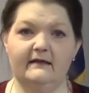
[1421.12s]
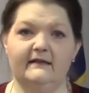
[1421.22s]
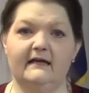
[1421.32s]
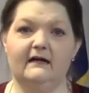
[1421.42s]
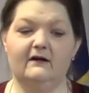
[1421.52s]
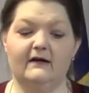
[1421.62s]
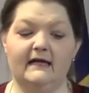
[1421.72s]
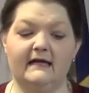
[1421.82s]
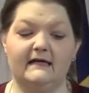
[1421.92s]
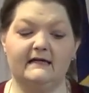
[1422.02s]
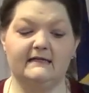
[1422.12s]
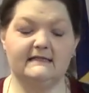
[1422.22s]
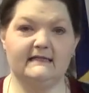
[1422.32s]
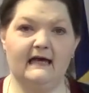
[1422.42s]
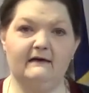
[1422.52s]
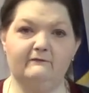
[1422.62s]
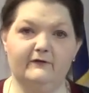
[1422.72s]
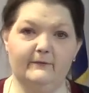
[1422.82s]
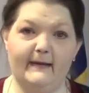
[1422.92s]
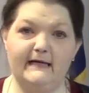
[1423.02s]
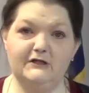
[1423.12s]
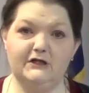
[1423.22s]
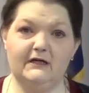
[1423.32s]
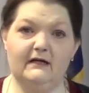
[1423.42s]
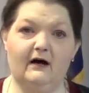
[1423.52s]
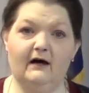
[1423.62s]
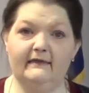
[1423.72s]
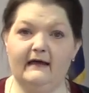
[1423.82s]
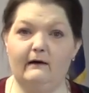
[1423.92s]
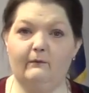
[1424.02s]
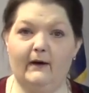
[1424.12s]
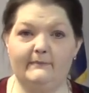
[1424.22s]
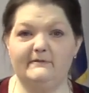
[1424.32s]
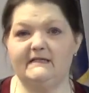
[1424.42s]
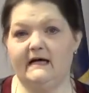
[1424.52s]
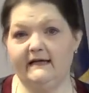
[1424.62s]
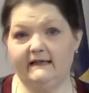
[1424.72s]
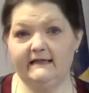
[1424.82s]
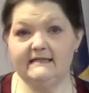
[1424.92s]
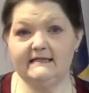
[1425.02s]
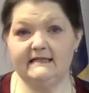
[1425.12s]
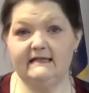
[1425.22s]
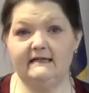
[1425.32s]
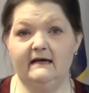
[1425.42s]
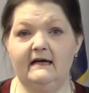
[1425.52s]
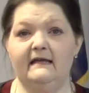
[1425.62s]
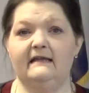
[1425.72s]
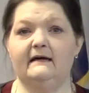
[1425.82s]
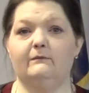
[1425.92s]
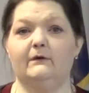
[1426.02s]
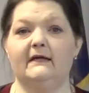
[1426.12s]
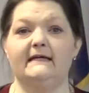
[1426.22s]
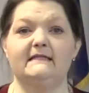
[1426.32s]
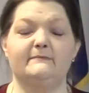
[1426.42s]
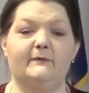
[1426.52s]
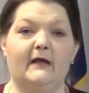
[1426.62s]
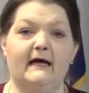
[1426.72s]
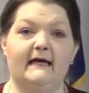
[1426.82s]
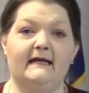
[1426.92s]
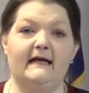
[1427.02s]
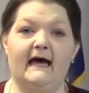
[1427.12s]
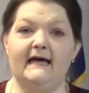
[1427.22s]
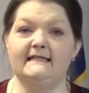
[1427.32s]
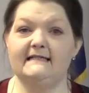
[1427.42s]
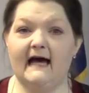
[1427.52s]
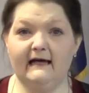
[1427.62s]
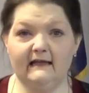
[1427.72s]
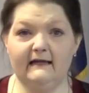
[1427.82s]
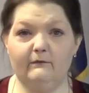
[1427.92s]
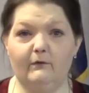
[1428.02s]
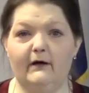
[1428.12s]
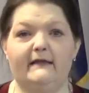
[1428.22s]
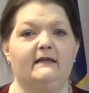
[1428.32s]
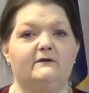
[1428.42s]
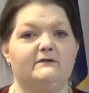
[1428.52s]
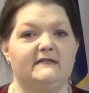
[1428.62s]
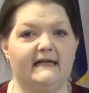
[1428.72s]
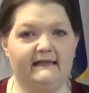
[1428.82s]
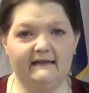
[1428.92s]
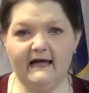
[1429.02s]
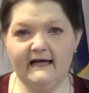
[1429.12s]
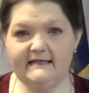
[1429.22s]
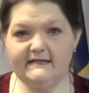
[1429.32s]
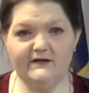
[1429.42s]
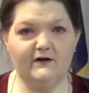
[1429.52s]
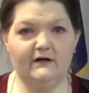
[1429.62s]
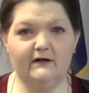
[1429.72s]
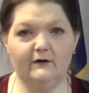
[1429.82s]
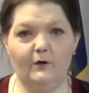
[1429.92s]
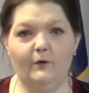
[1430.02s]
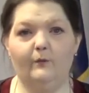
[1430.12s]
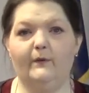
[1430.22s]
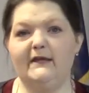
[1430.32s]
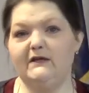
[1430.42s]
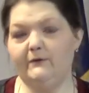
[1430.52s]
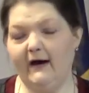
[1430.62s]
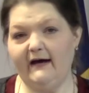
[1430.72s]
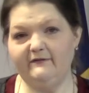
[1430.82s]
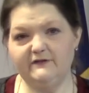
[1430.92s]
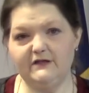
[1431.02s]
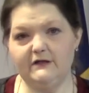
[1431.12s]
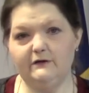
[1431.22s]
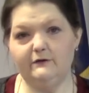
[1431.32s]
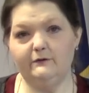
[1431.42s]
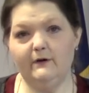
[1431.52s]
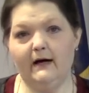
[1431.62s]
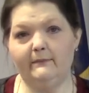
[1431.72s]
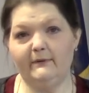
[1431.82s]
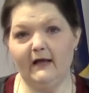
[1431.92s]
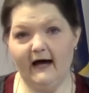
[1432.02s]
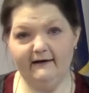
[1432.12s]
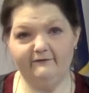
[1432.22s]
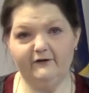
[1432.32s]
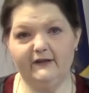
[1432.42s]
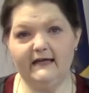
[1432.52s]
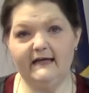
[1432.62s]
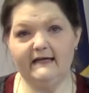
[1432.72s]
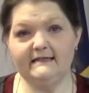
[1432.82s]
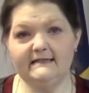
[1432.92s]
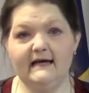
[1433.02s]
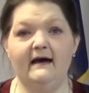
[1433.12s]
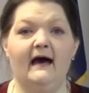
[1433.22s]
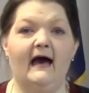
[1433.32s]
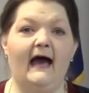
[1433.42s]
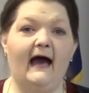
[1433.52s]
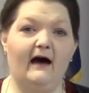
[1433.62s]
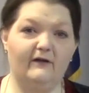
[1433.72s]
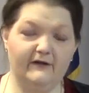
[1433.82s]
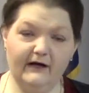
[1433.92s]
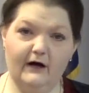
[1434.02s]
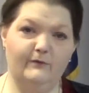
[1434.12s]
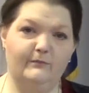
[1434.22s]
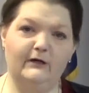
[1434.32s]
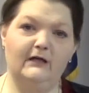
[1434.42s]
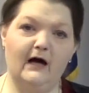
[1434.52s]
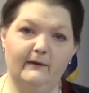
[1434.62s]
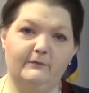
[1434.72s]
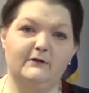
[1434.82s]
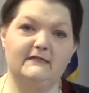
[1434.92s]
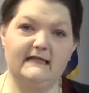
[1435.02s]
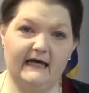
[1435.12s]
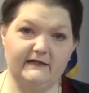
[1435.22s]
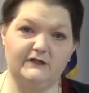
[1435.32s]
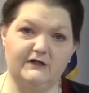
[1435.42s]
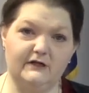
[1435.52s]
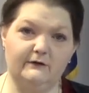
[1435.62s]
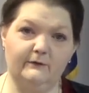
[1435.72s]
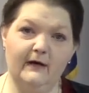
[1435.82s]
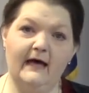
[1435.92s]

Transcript: There is information on that website listed that will explain exactly what those deadlines are, when you have to apply for things, how the COBRA law protects you.